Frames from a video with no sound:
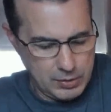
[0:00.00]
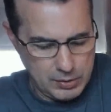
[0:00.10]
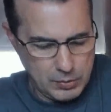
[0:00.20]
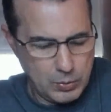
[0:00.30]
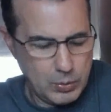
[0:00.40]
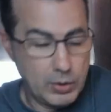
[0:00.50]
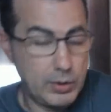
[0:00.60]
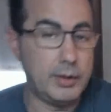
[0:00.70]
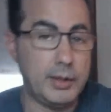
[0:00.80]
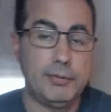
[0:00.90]

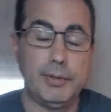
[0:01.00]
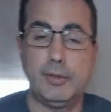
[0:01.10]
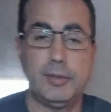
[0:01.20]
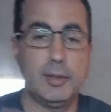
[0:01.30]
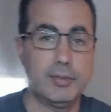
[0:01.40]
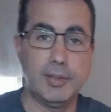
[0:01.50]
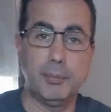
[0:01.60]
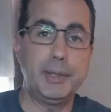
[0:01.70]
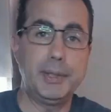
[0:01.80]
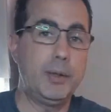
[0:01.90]
or if it's just
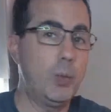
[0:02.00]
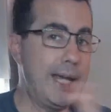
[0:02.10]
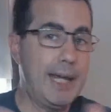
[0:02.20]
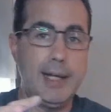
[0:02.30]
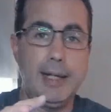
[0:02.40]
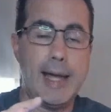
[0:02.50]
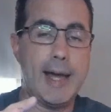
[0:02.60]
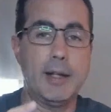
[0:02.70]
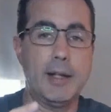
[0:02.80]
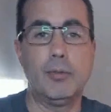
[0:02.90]
simply way
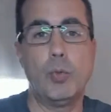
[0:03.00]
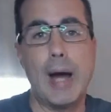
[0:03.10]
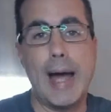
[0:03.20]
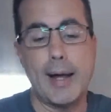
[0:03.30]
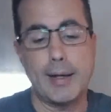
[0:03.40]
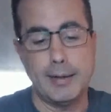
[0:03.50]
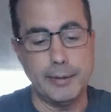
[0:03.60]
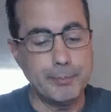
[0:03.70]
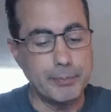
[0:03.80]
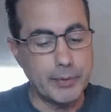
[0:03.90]
out of whack.
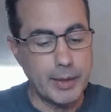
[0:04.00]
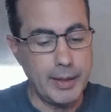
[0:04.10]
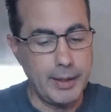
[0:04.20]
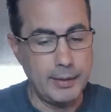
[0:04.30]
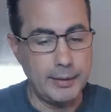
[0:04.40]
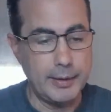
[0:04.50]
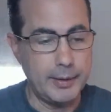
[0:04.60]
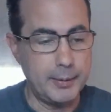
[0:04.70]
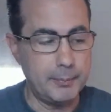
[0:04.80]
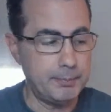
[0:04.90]
And
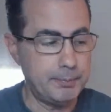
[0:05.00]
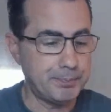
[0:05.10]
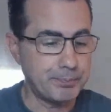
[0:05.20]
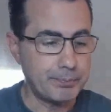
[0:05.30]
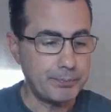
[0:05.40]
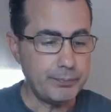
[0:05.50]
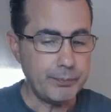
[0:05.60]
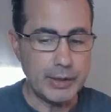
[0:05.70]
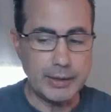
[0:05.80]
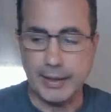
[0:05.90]
um,
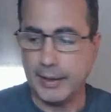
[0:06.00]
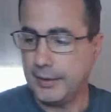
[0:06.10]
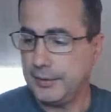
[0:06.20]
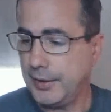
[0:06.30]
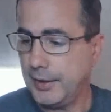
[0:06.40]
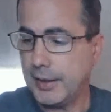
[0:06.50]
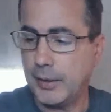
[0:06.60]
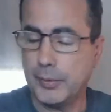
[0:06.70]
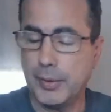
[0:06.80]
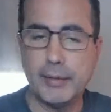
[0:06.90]
like I said,
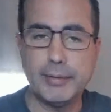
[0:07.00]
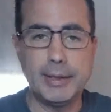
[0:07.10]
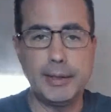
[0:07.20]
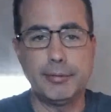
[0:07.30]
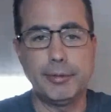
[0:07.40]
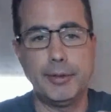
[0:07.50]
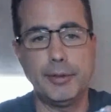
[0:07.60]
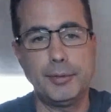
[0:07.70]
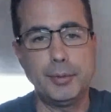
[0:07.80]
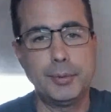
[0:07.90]
I will have a link for
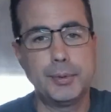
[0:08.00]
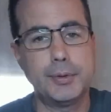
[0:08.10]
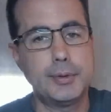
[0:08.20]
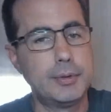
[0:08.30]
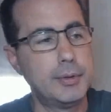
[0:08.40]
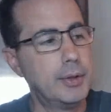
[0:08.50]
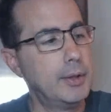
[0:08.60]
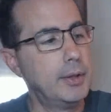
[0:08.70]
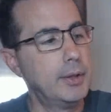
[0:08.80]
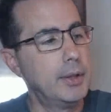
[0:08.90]
this tool.
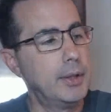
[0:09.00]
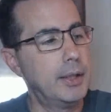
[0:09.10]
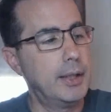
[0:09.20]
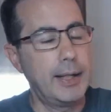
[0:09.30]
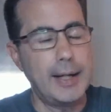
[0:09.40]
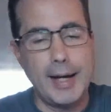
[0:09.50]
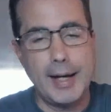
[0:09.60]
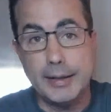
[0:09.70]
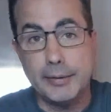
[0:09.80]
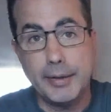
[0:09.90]
Uh, I
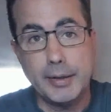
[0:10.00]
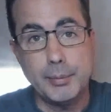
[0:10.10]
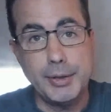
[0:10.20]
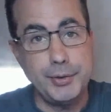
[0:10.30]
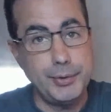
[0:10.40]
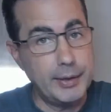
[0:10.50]
highly recommend you get